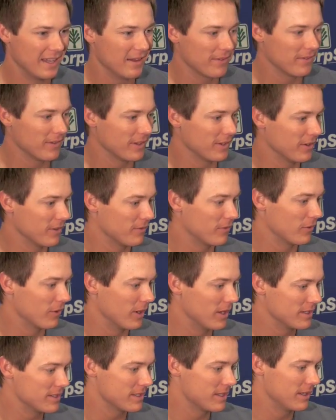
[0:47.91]
Definitely good
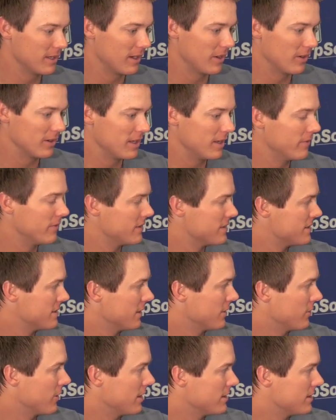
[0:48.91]
for us. Our defense
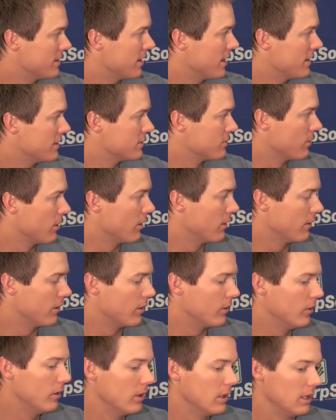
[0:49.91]
did great today as well,
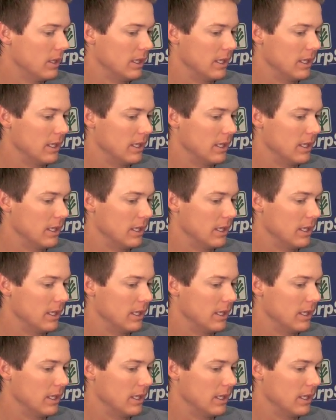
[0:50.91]
though.